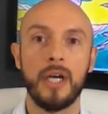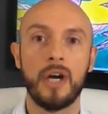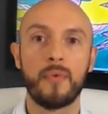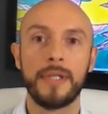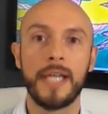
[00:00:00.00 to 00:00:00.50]

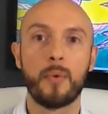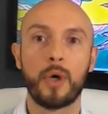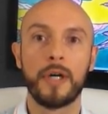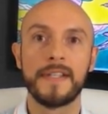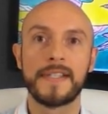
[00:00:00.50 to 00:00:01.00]
of what they
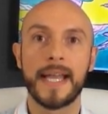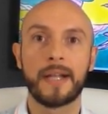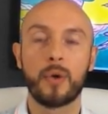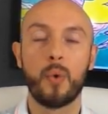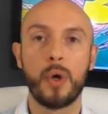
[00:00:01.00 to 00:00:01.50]
were in the
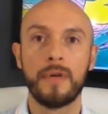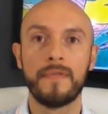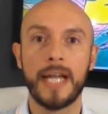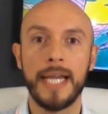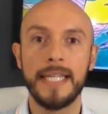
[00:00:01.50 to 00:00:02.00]
second quarter
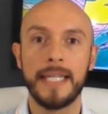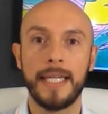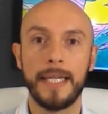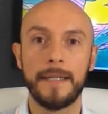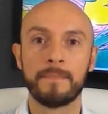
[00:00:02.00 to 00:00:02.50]
of
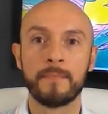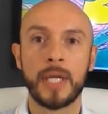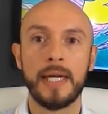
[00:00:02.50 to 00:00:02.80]
19,